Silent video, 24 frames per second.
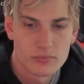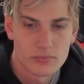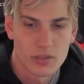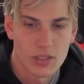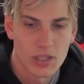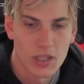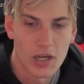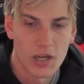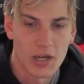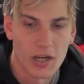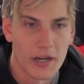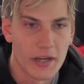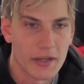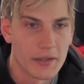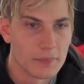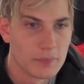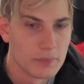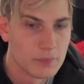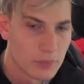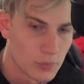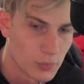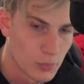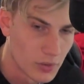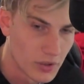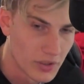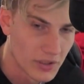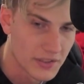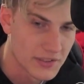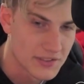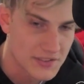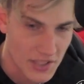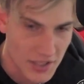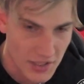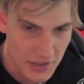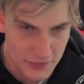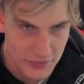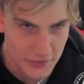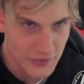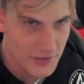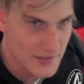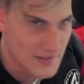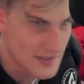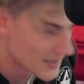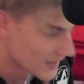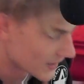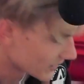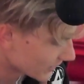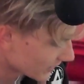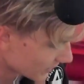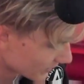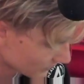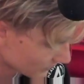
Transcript: All right, we're gonna talk for a second.